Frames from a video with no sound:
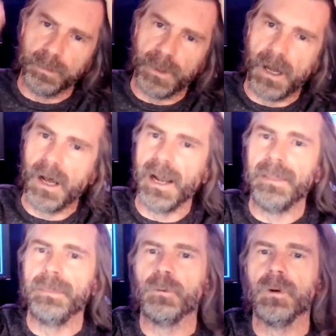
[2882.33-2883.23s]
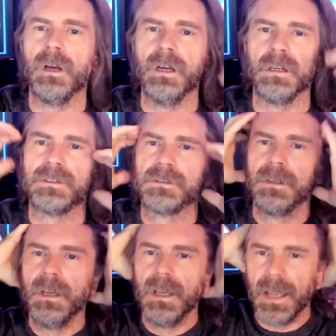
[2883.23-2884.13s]
behind the rugs,
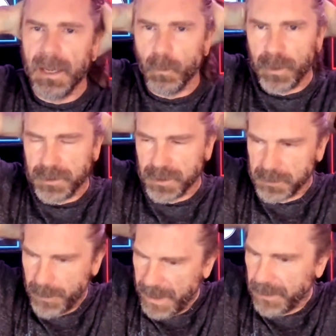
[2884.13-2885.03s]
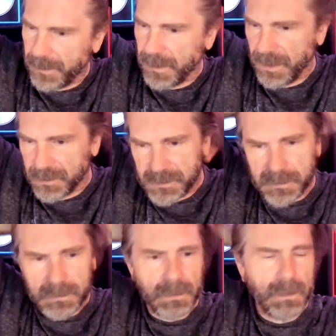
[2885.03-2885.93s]
and we just made this